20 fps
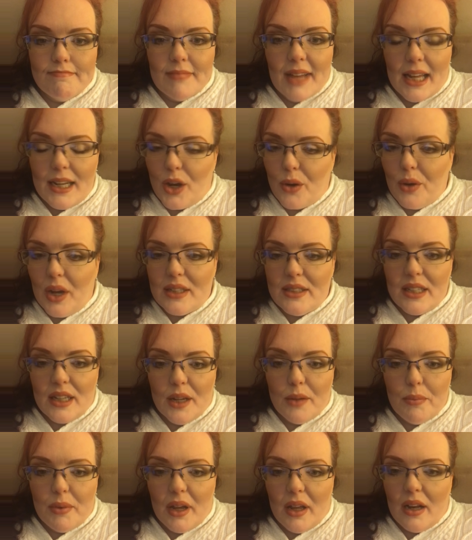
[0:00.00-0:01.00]
I know I
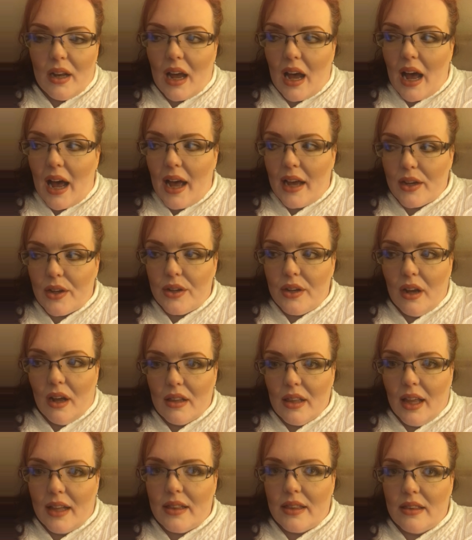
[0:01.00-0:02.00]
did, but I could
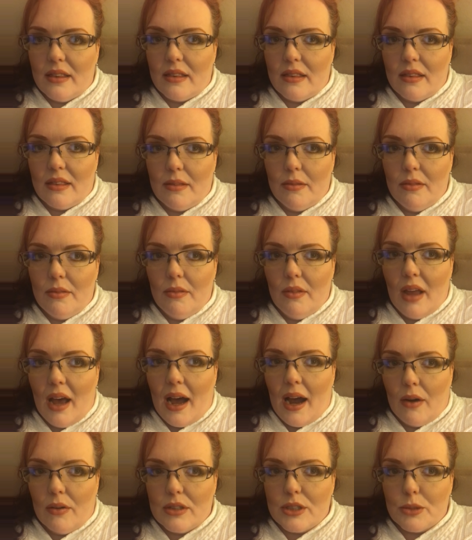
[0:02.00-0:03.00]
not let
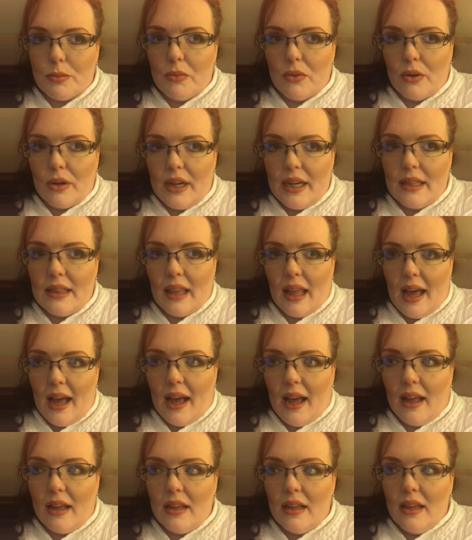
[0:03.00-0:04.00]
Irish Marie
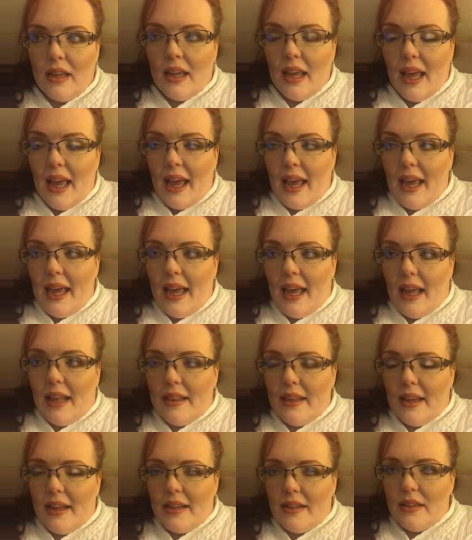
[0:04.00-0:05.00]
lie.
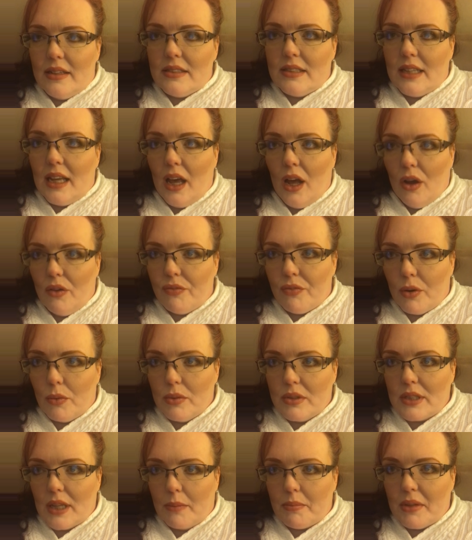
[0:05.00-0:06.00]
And then Telfer
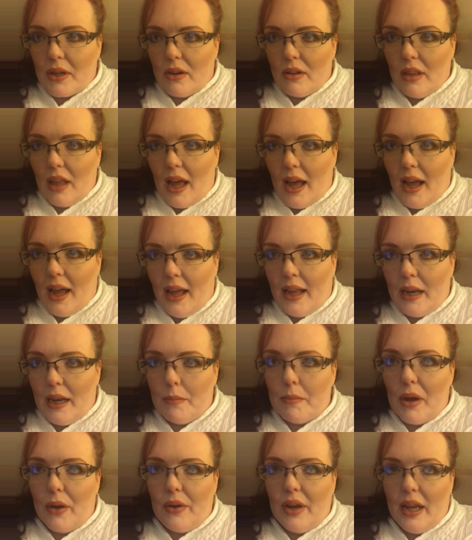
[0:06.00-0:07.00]
was up there lying,
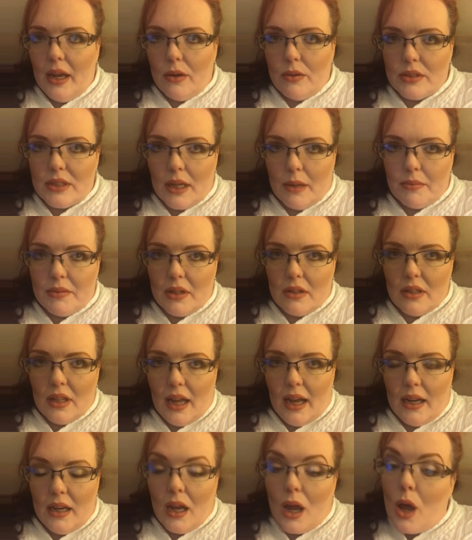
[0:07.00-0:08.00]
and Monique was up there
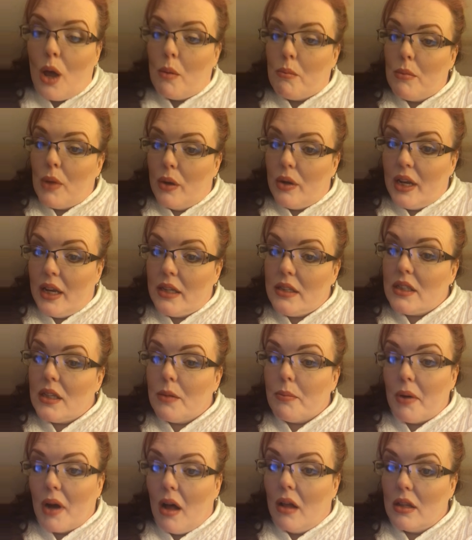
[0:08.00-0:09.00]
lying. Monique did
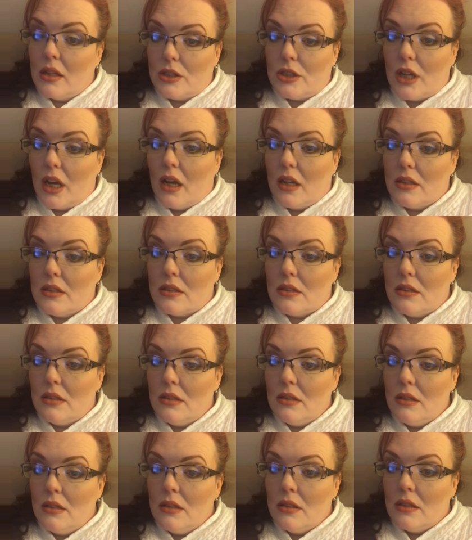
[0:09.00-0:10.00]
apologize,
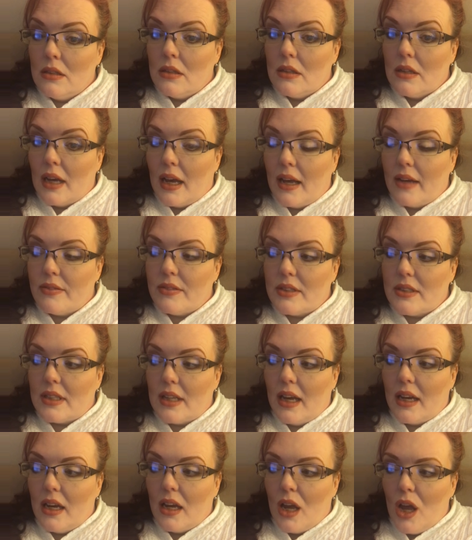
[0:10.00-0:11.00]
I have to
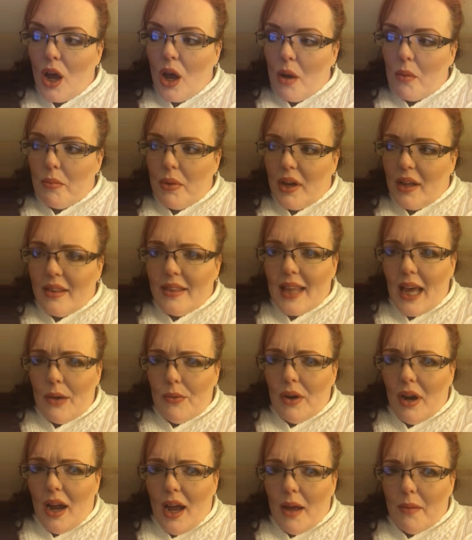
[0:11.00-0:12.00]
say. But they
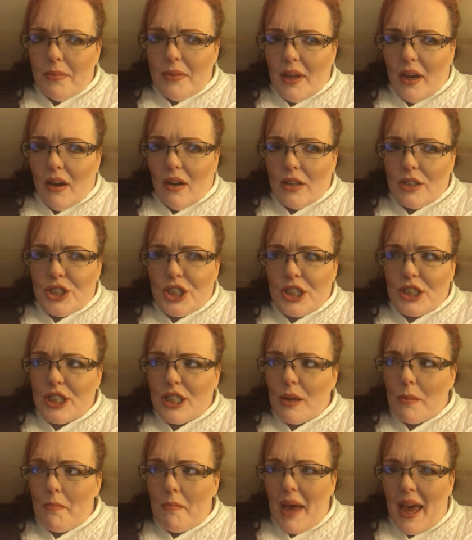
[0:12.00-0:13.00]
were up there
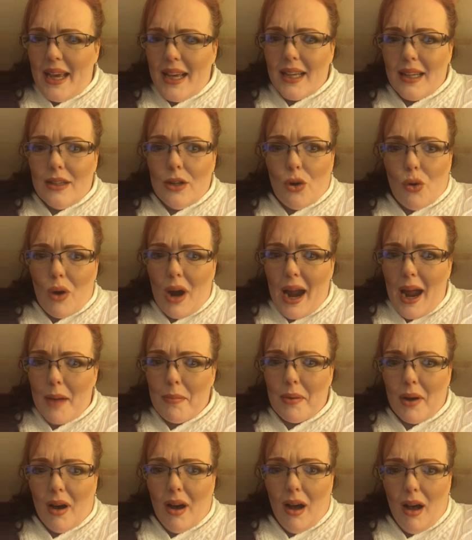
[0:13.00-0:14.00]
just making
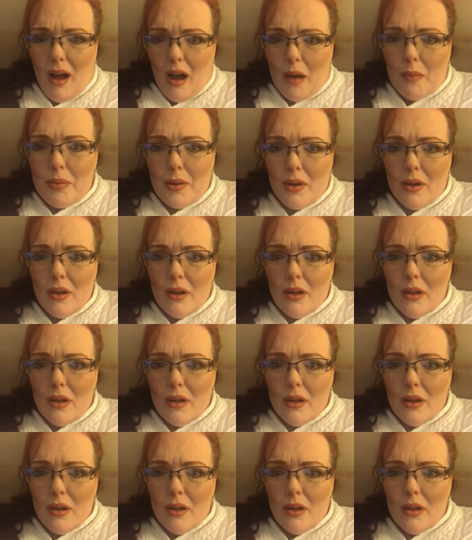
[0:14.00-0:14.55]
crap up.